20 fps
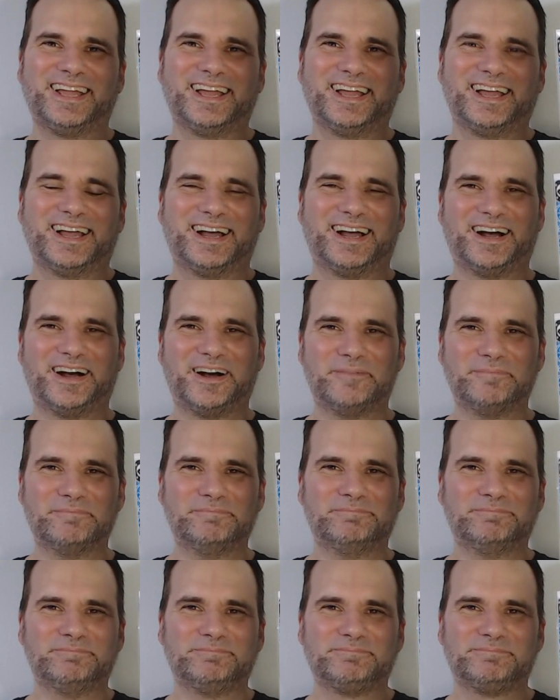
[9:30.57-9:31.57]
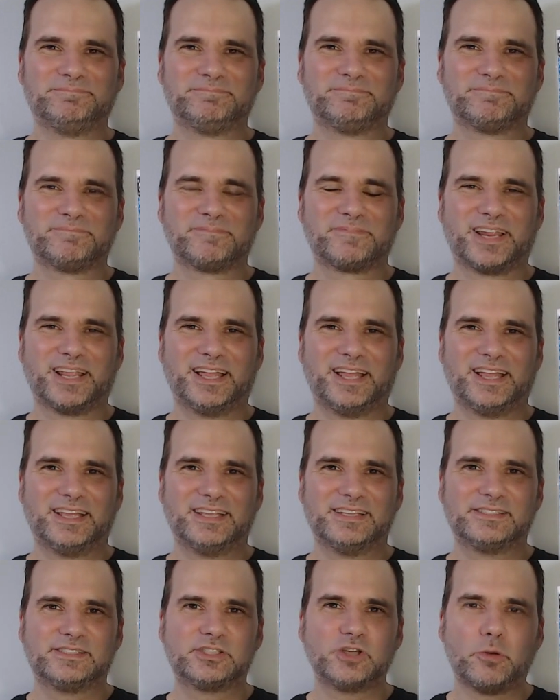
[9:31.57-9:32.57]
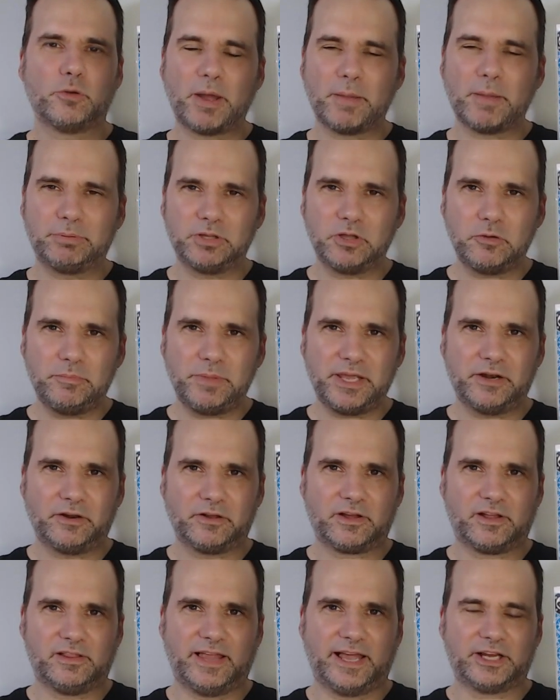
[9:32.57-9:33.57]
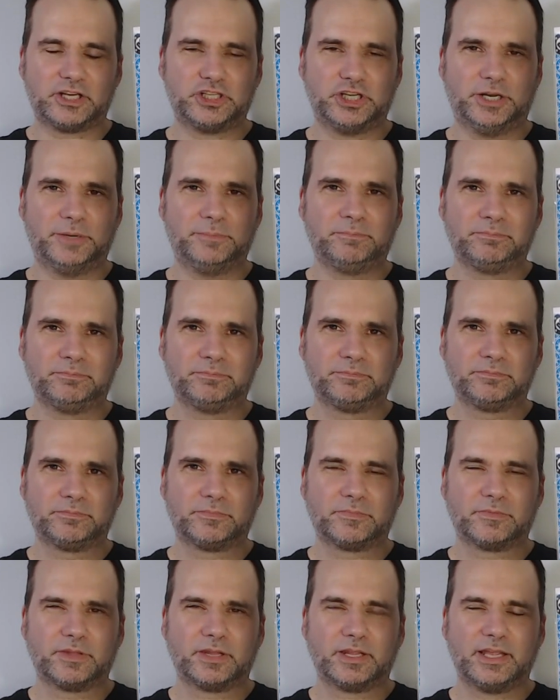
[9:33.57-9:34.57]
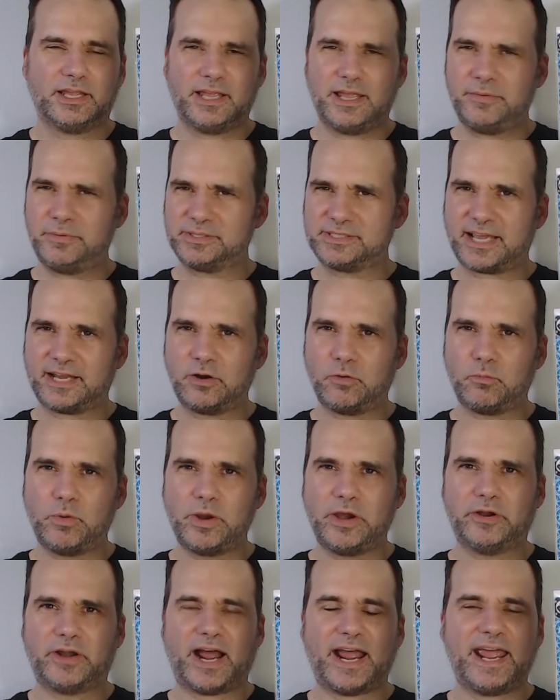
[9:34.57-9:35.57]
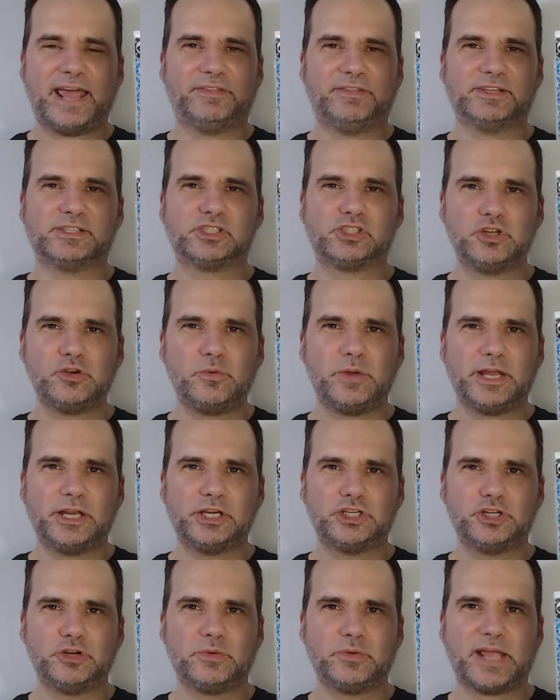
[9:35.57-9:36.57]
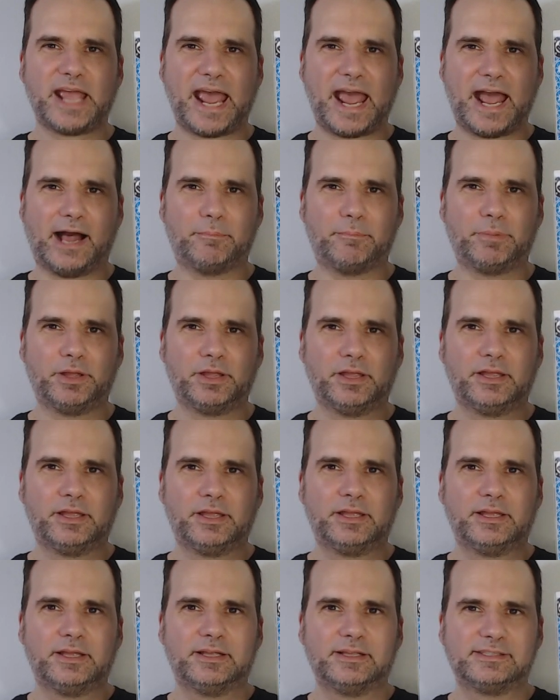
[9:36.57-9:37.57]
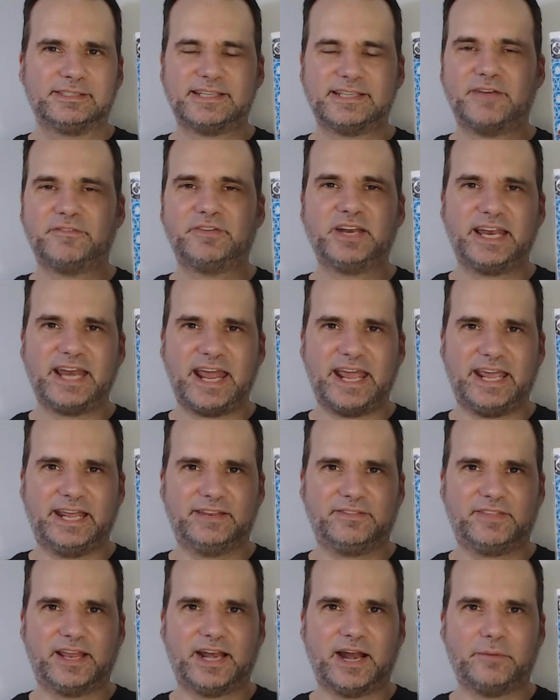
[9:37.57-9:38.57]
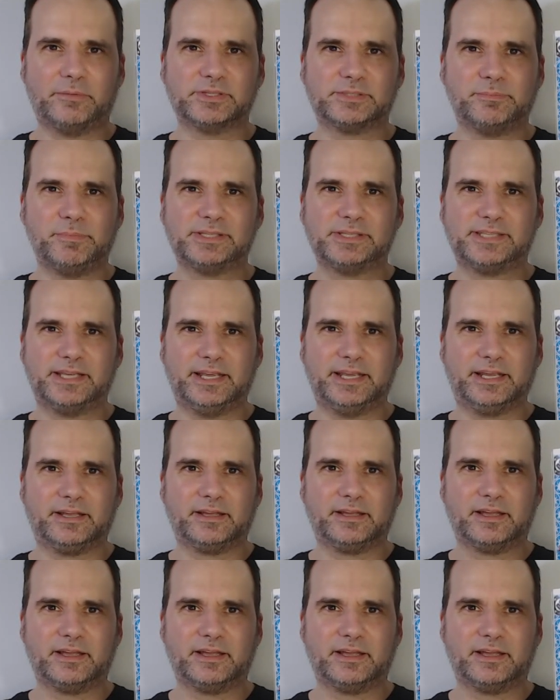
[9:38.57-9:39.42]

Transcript: Um, so my Blue Beetle collection, it was kind of weird. I had this two-issue gap, 7 and 8, that I was missing.